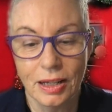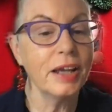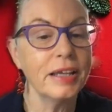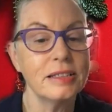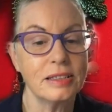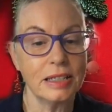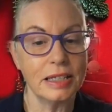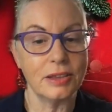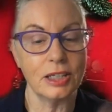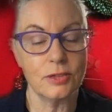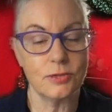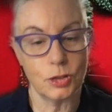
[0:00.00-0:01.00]
I instantly
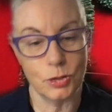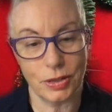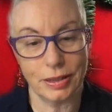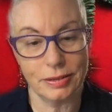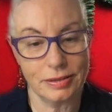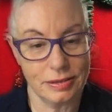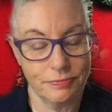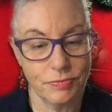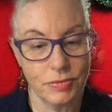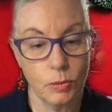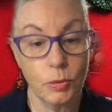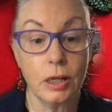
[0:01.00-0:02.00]
think of two things
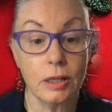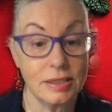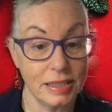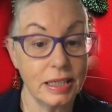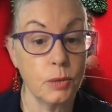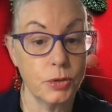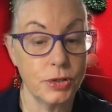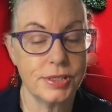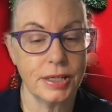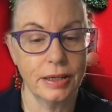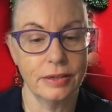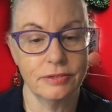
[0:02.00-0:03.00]
when I see that word
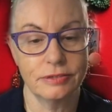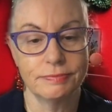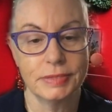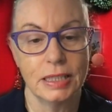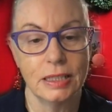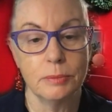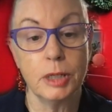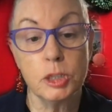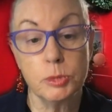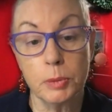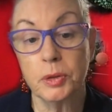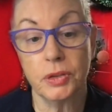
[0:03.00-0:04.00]
save.
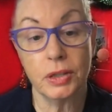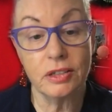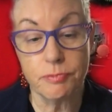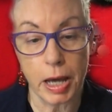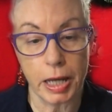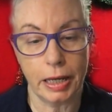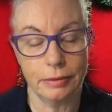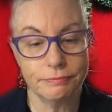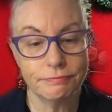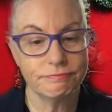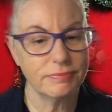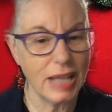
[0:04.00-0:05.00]
Most people think of money.
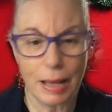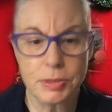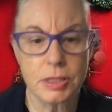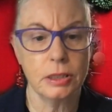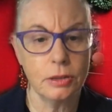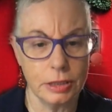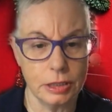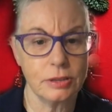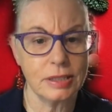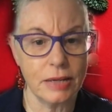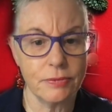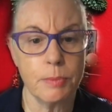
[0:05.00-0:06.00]
Absolutely, you'll
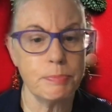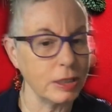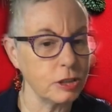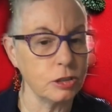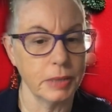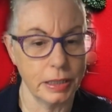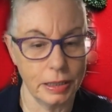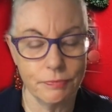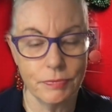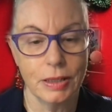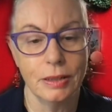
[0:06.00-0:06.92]
save a bunch of money.